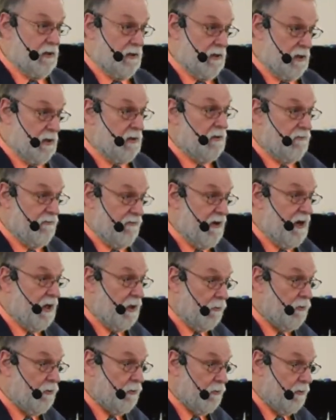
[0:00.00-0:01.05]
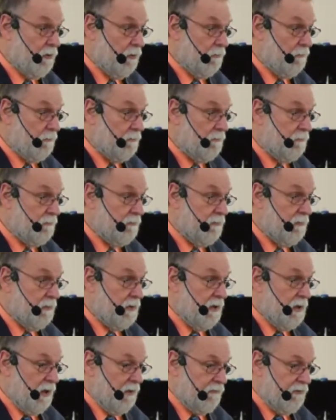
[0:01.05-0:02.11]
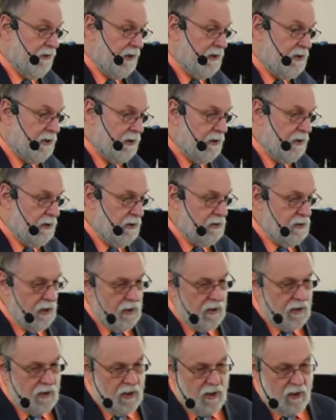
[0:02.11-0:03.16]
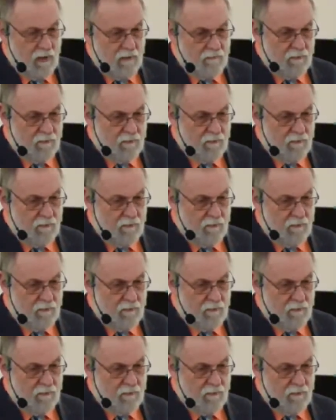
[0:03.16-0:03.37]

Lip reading: didn't follow through, if they didn't take care of the